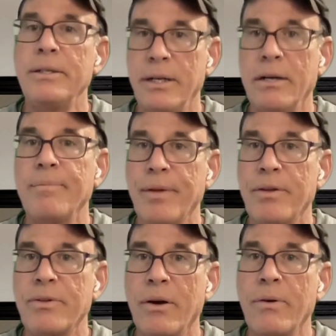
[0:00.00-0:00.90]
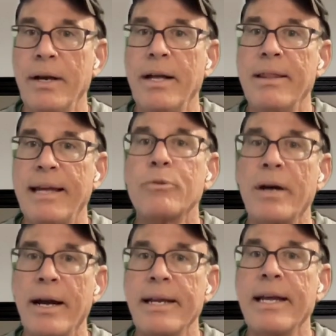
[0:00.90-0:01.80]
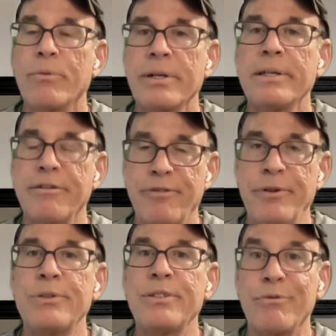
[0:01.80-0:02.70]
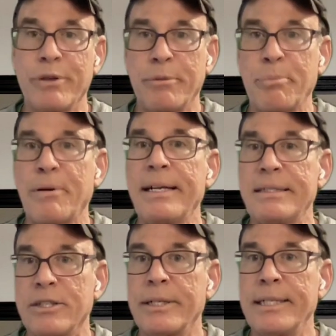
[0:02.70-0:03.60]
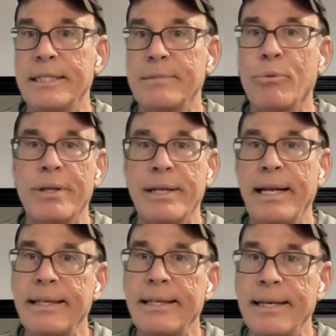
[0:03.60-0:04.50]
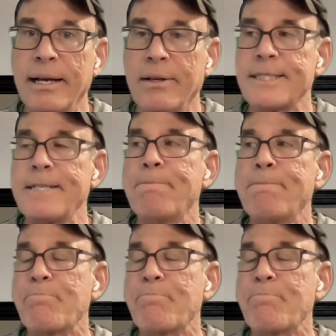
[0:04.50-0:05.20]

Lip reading: You know, so that's where I get really effusive with praise and treats more than anything else.